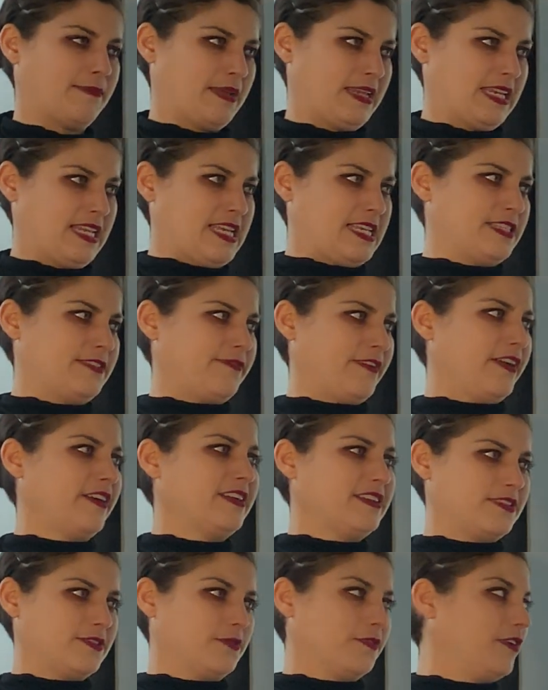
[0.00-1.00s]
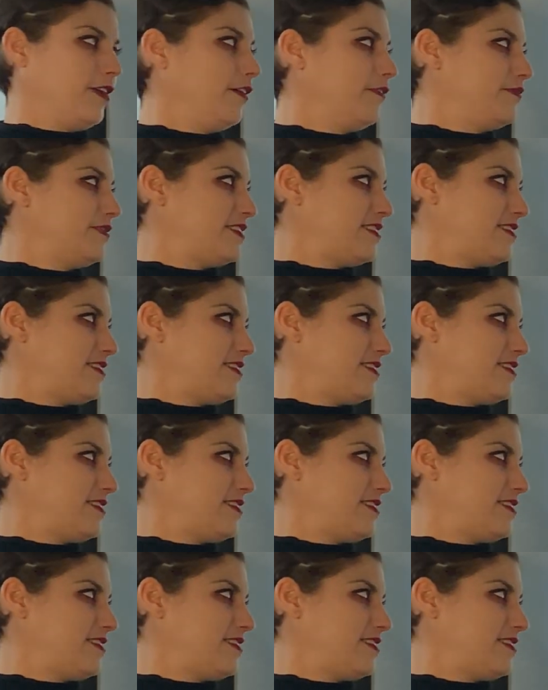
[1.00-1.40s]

I mean, he's very sort of